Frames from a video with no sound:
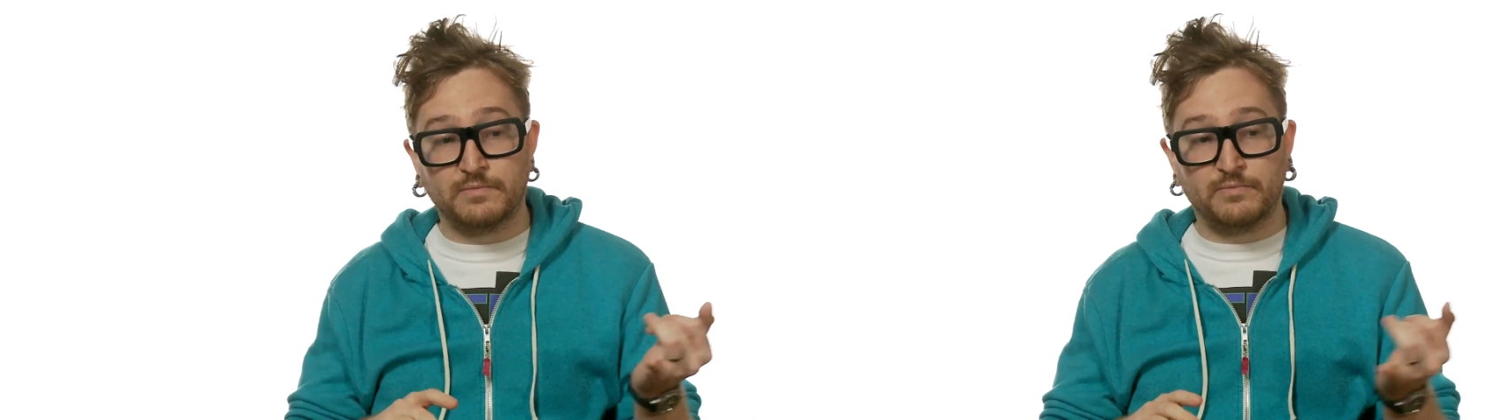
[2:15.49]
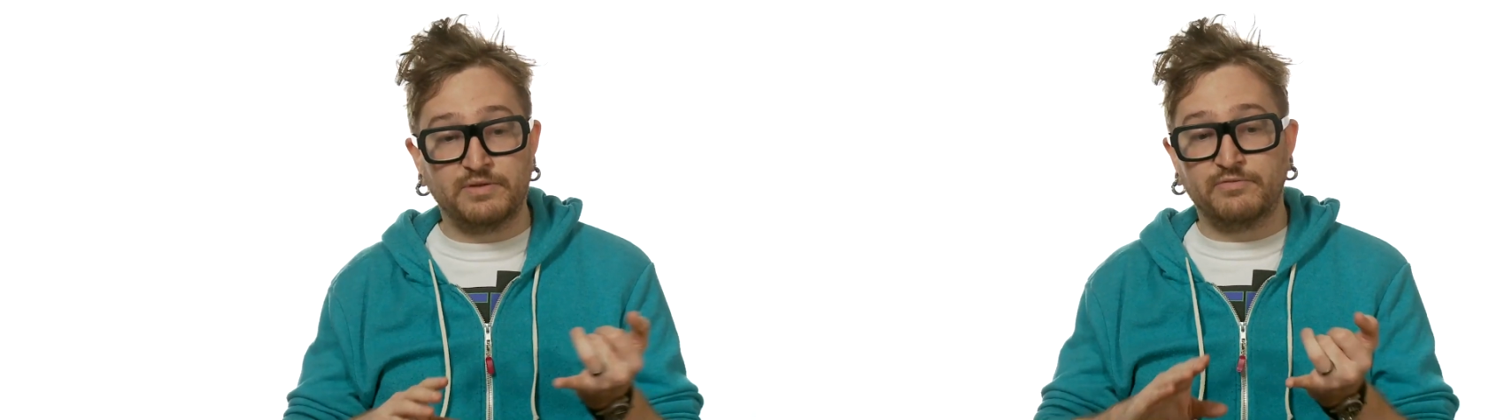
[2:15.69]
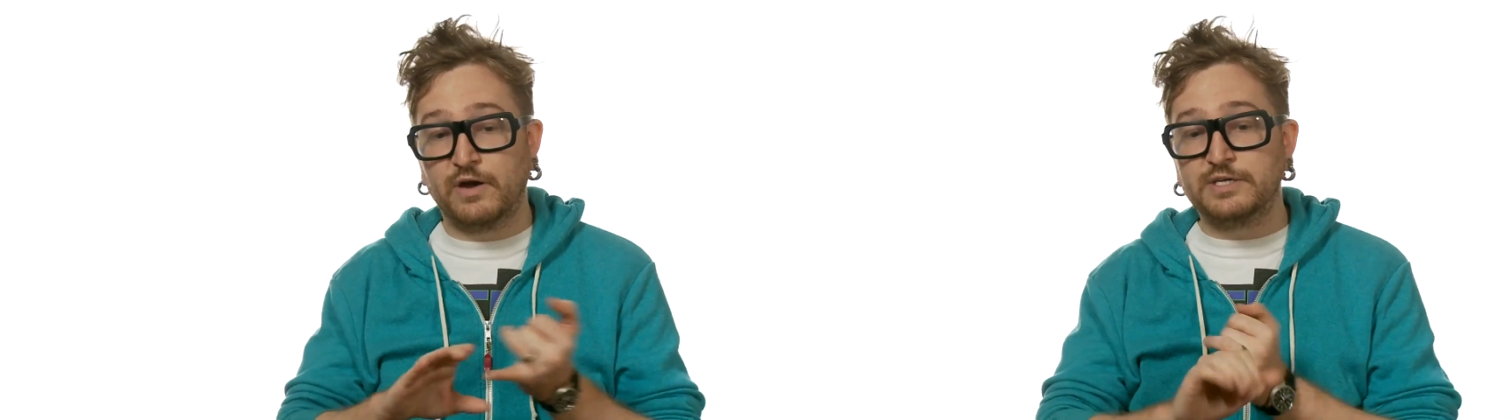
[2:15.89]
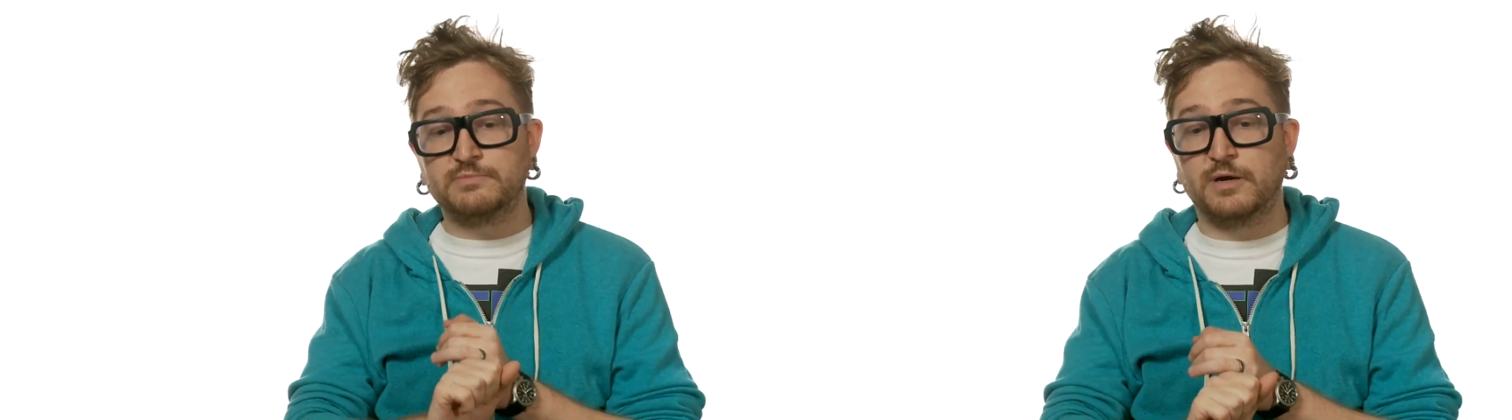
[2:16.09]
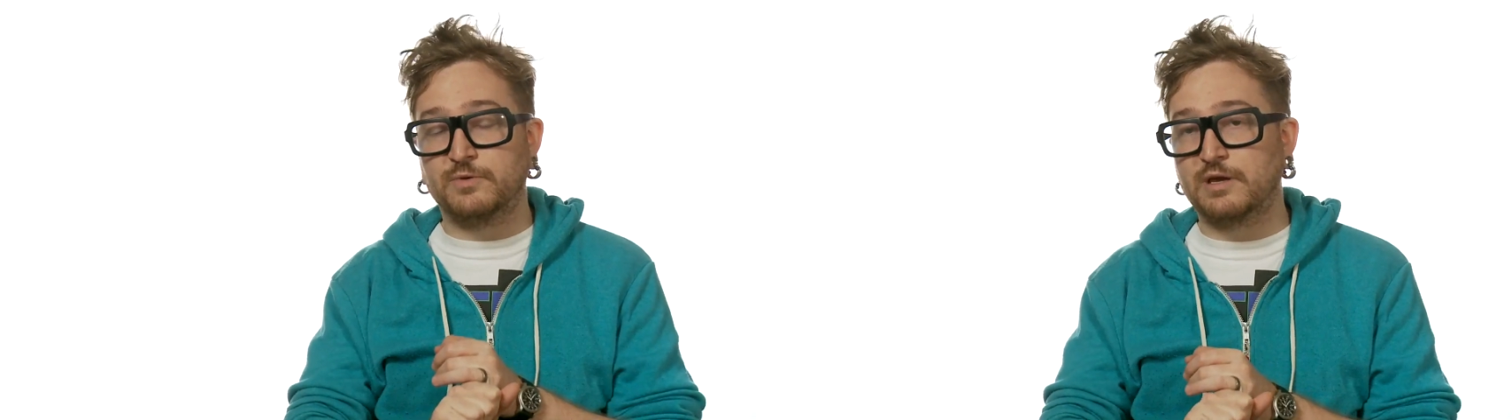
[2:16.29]
be very
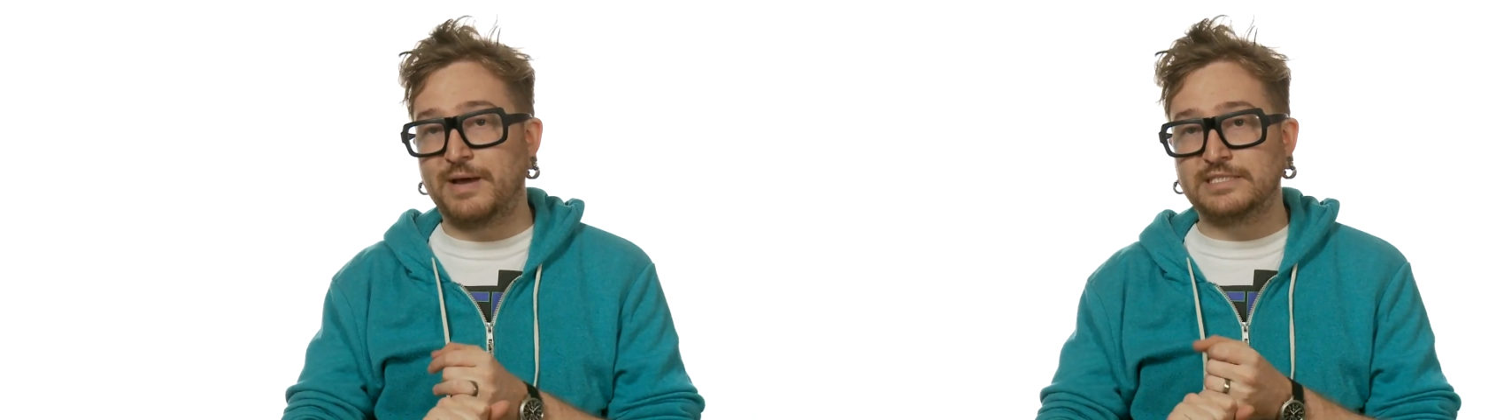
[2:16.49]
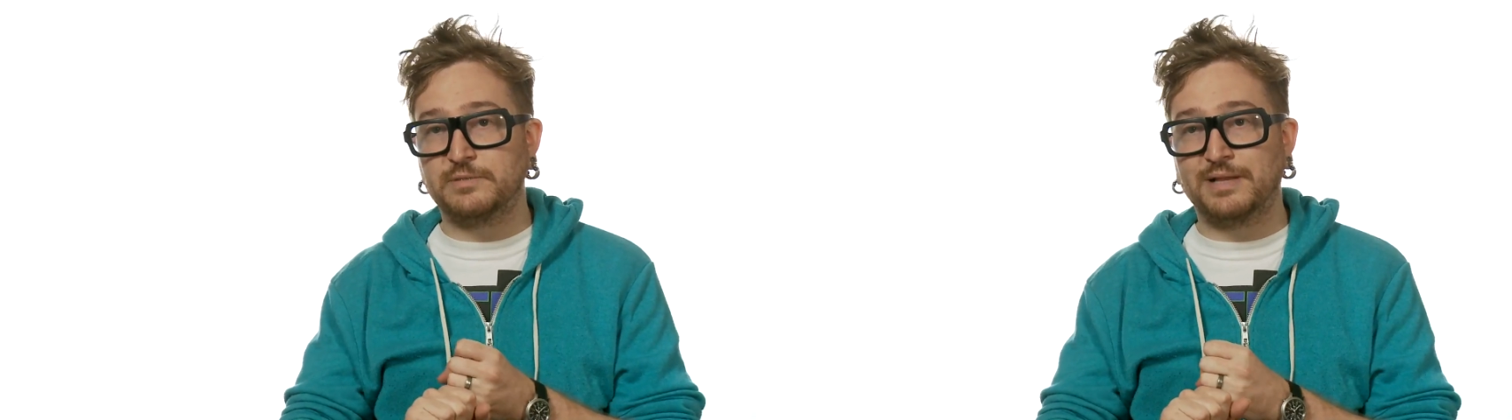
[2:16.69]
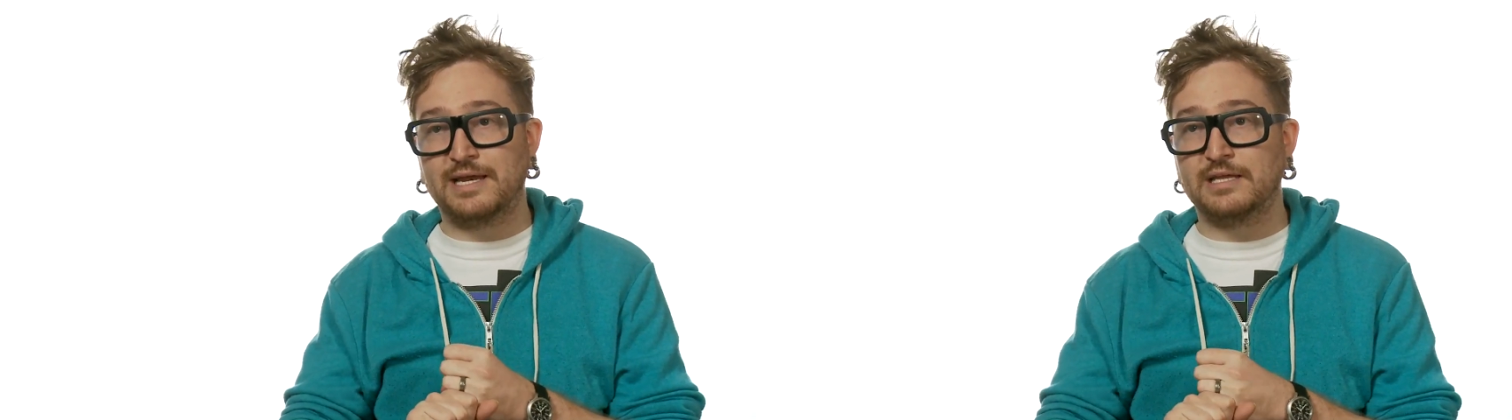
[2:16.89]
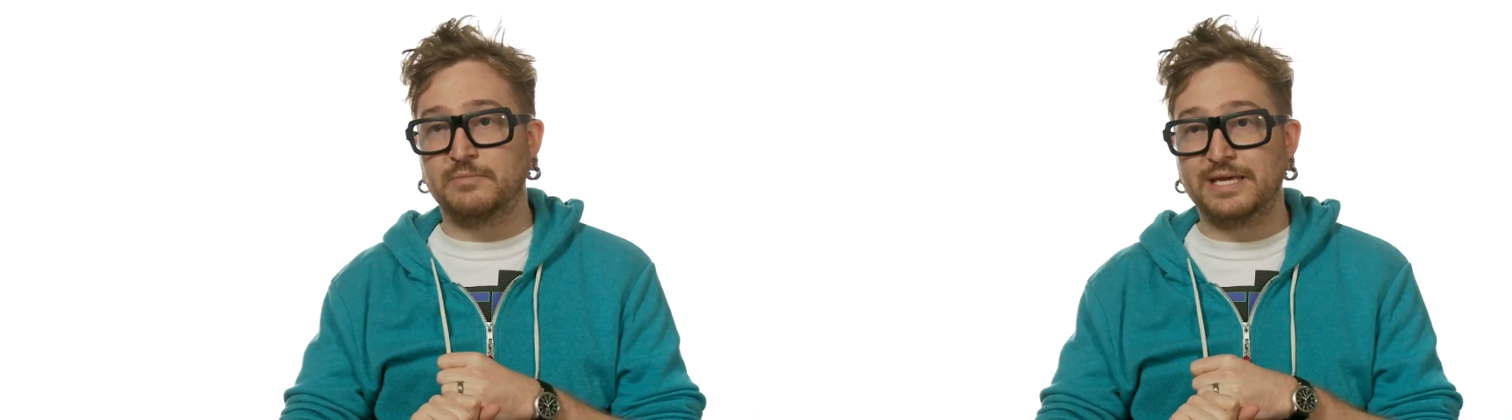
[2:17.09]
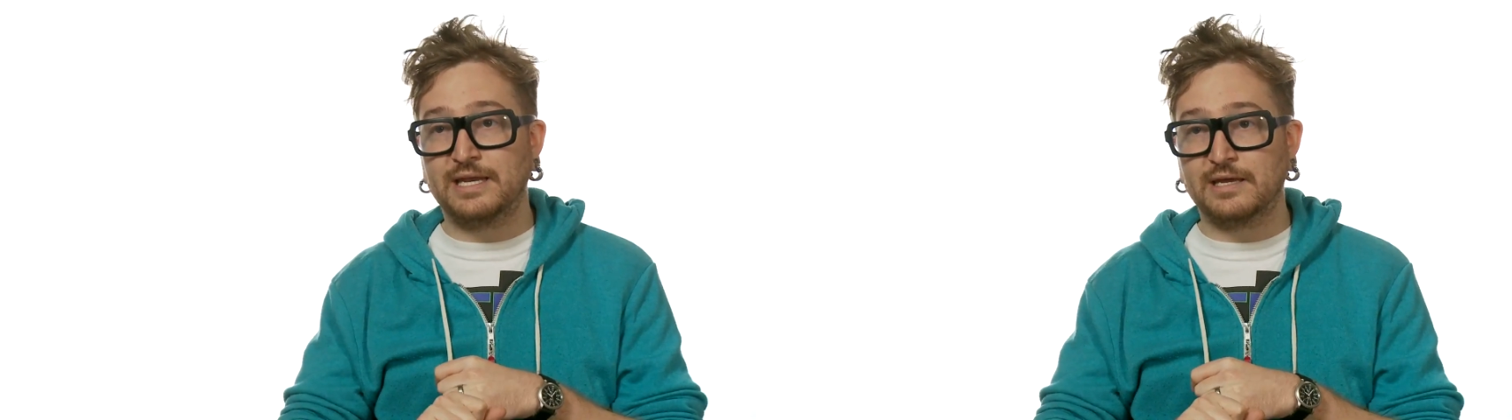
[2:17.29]
smart with capacity planning in the
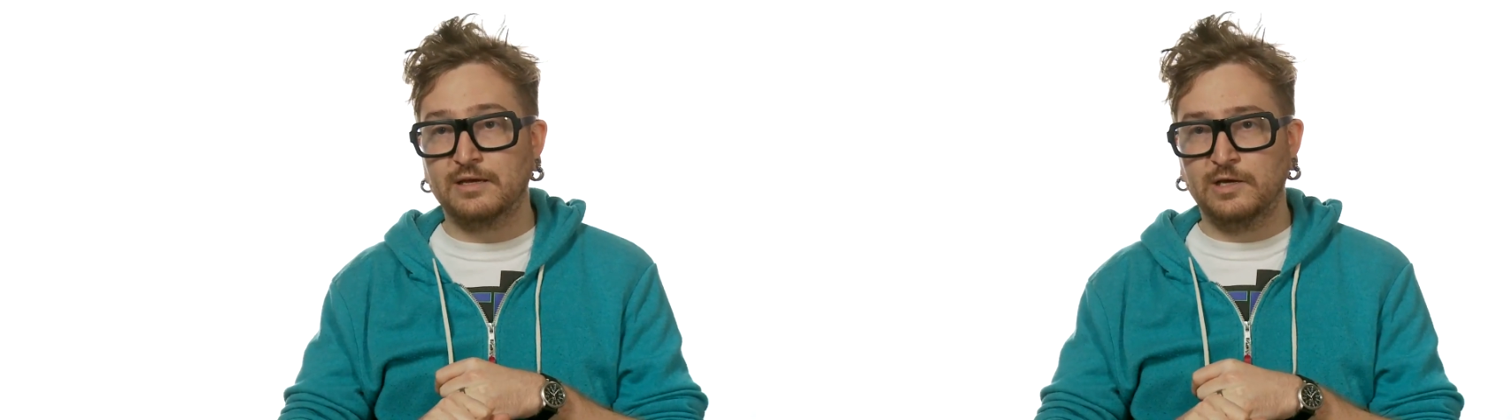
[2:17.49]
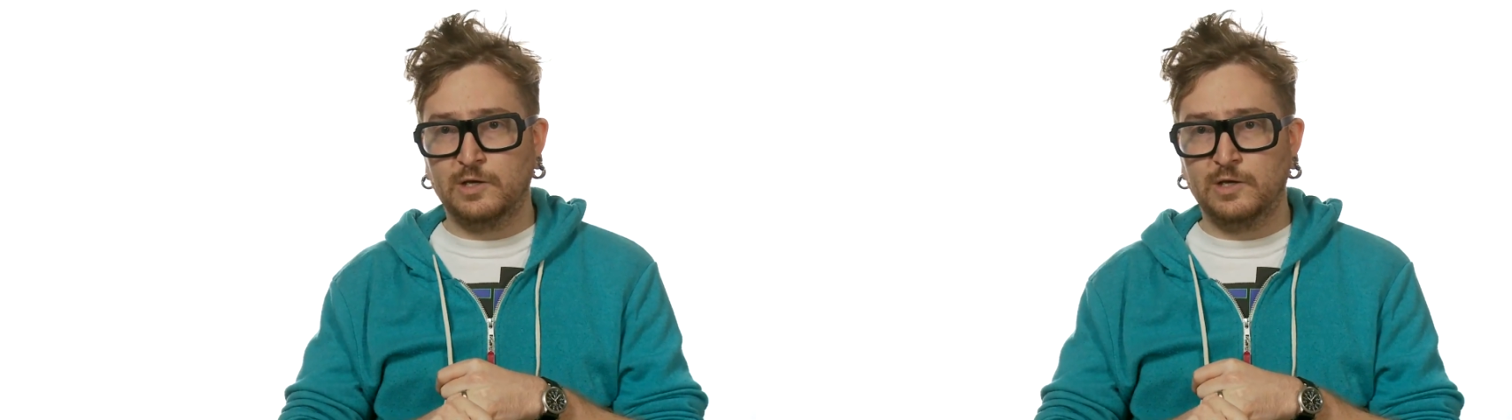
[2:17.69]
beginning,